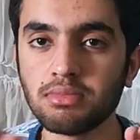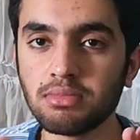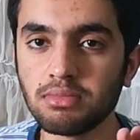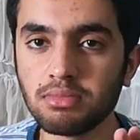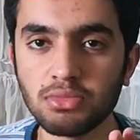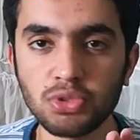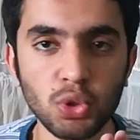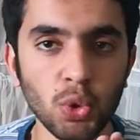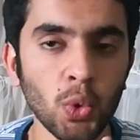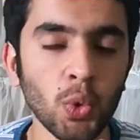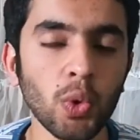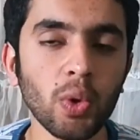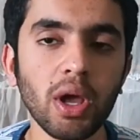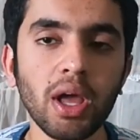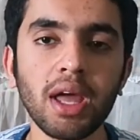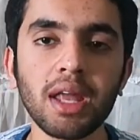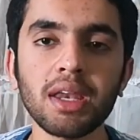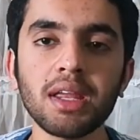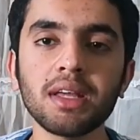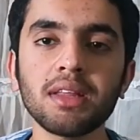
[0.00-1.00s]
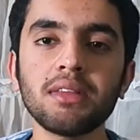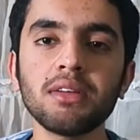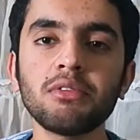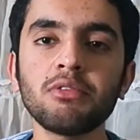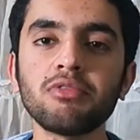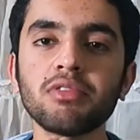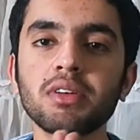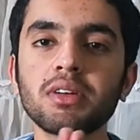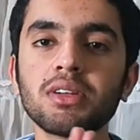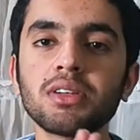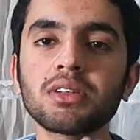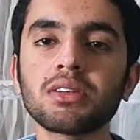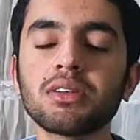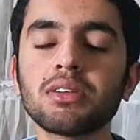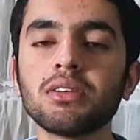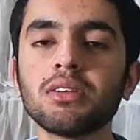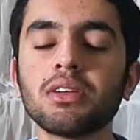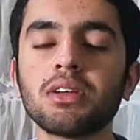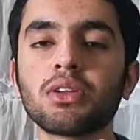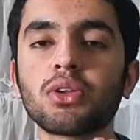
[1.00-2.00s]
No any other work,
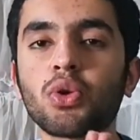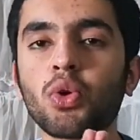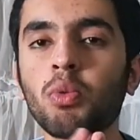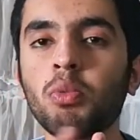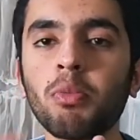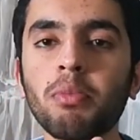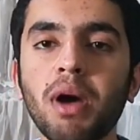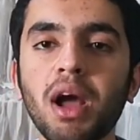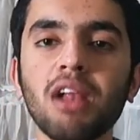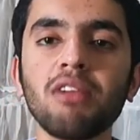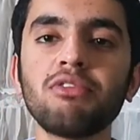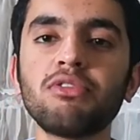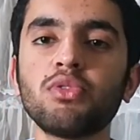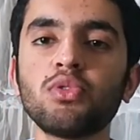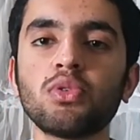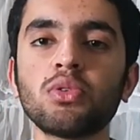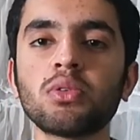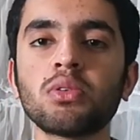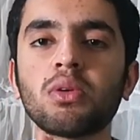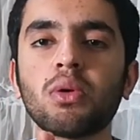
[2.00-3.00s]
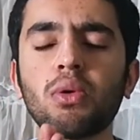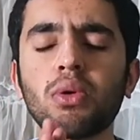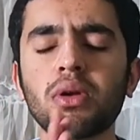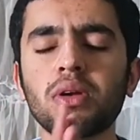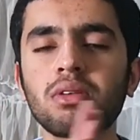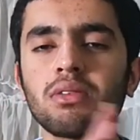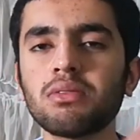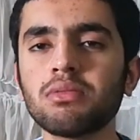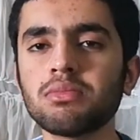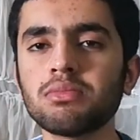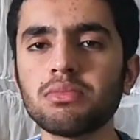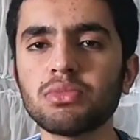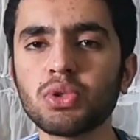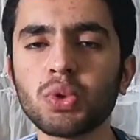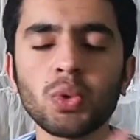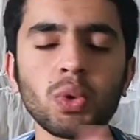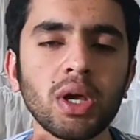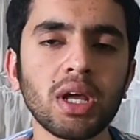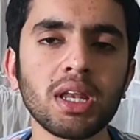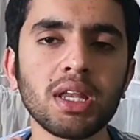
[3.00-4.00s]
no mobile phone or
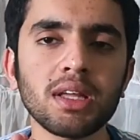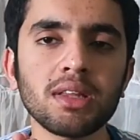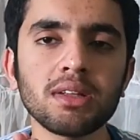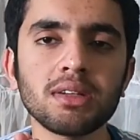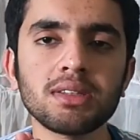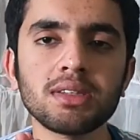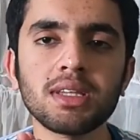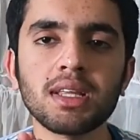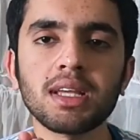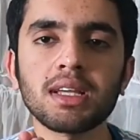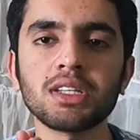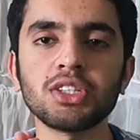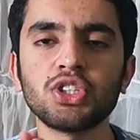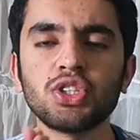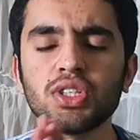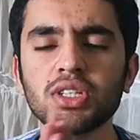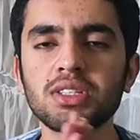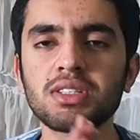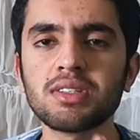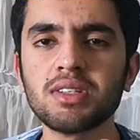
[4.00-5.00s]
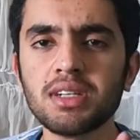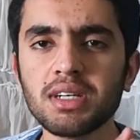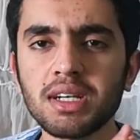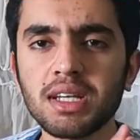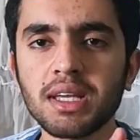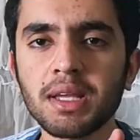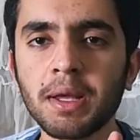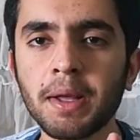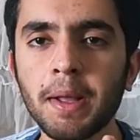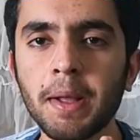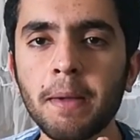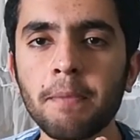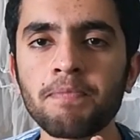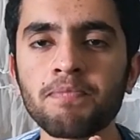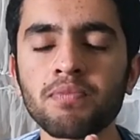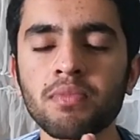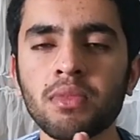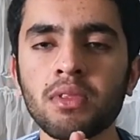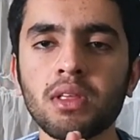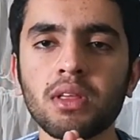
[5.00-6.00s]
no any other thing, just study.
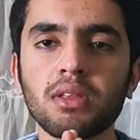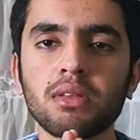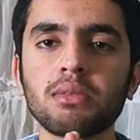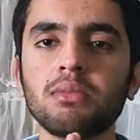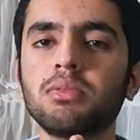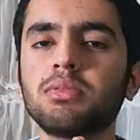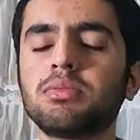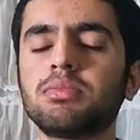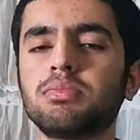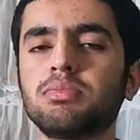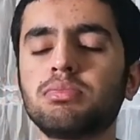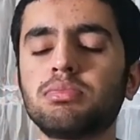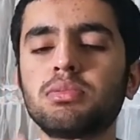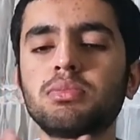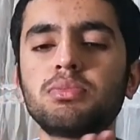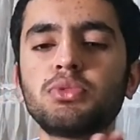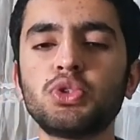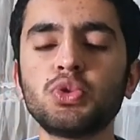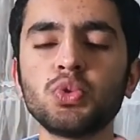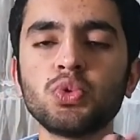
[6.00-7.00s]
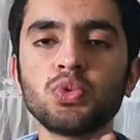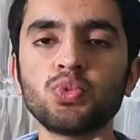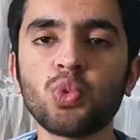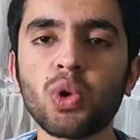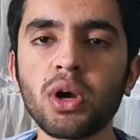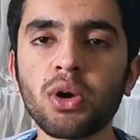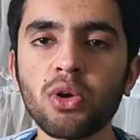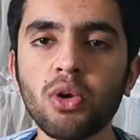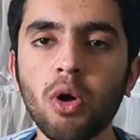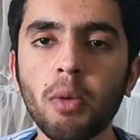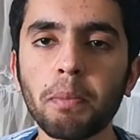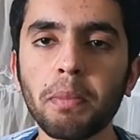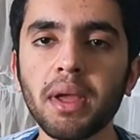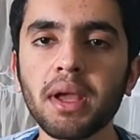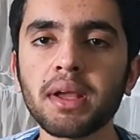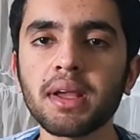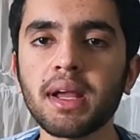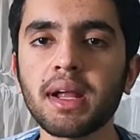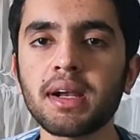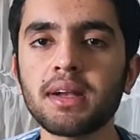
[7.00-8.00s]
Choose one topic
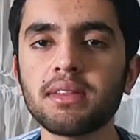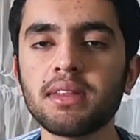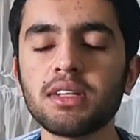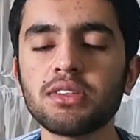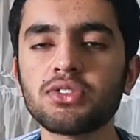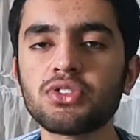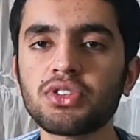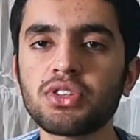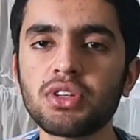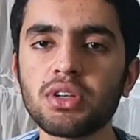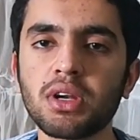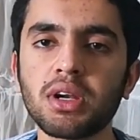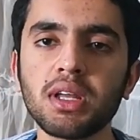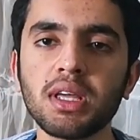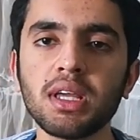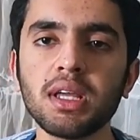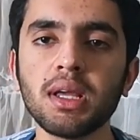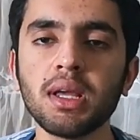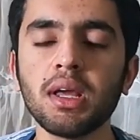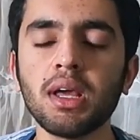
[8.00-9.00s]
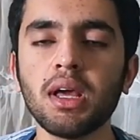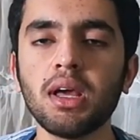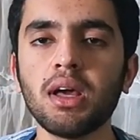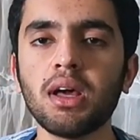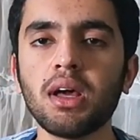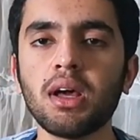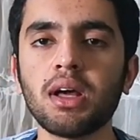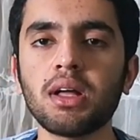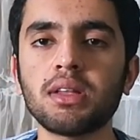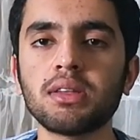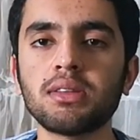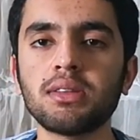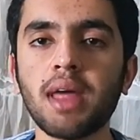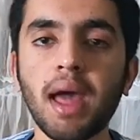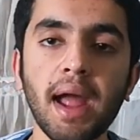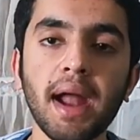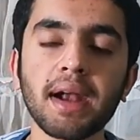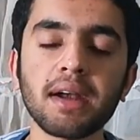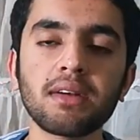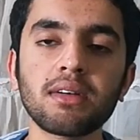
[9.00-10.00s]
and then study
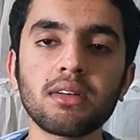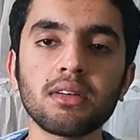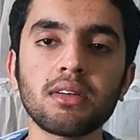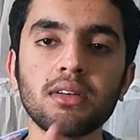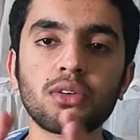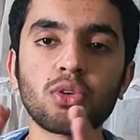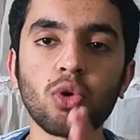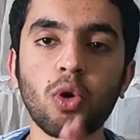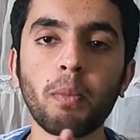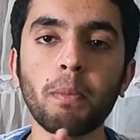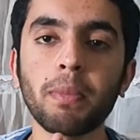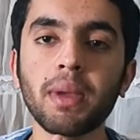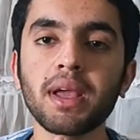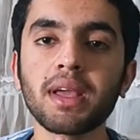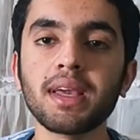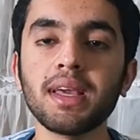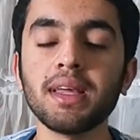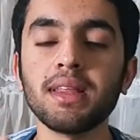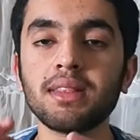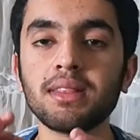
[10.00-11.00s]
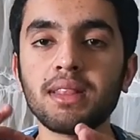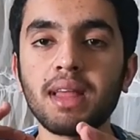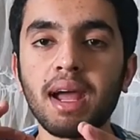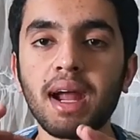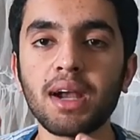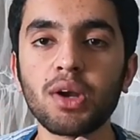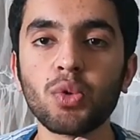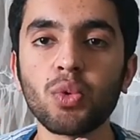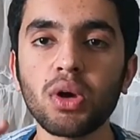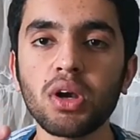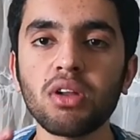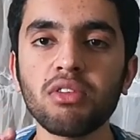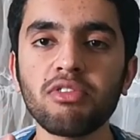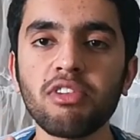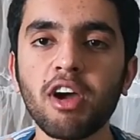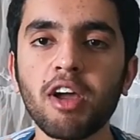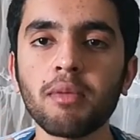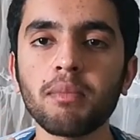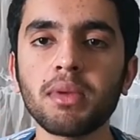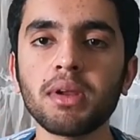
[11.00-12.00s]
that topic in that
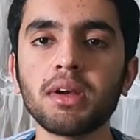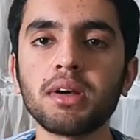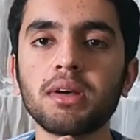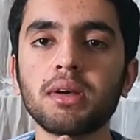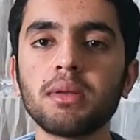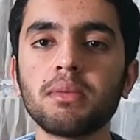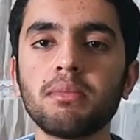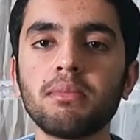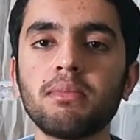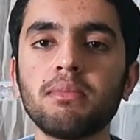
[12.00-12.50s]
25 minute.